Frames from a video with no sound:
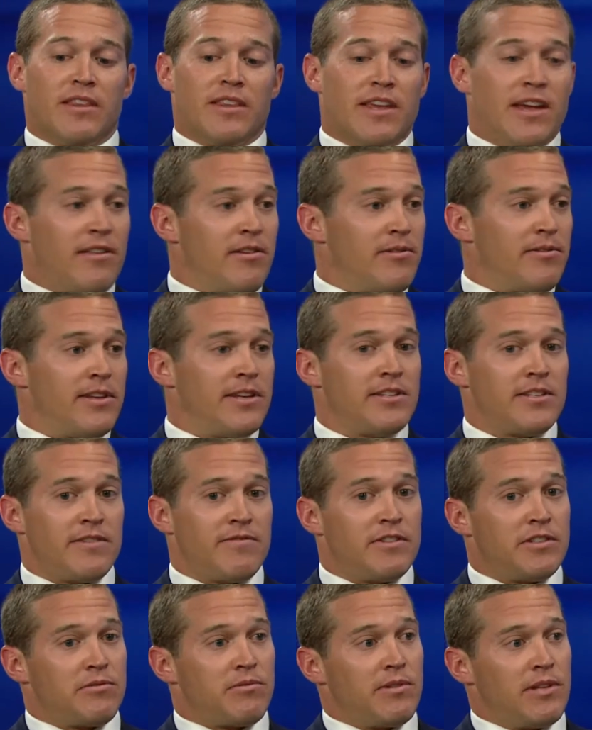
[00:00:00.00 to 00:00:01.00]
The other thing is,
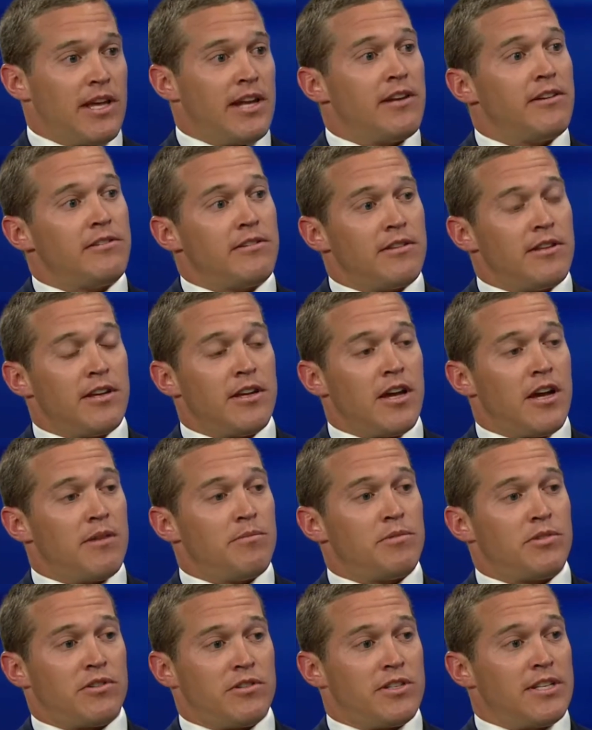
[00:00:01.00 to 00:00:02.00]
if it's related to the
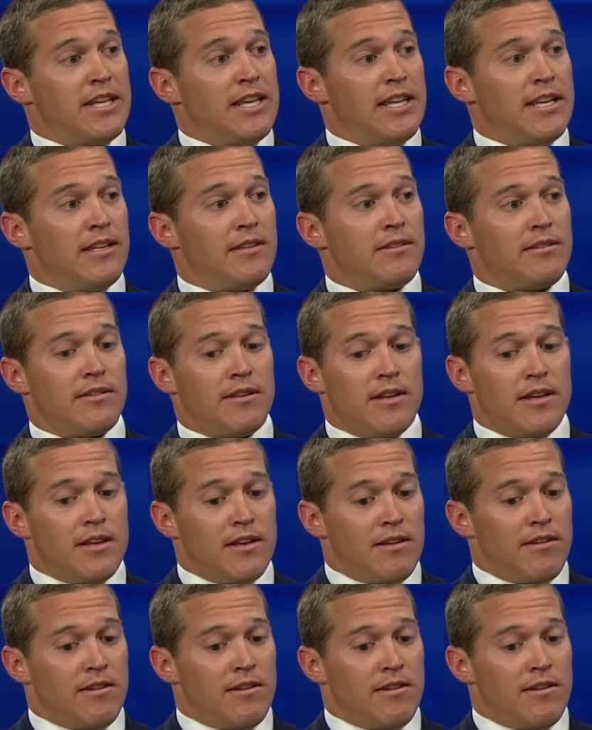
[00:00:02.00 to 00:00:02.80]
gums or teeth,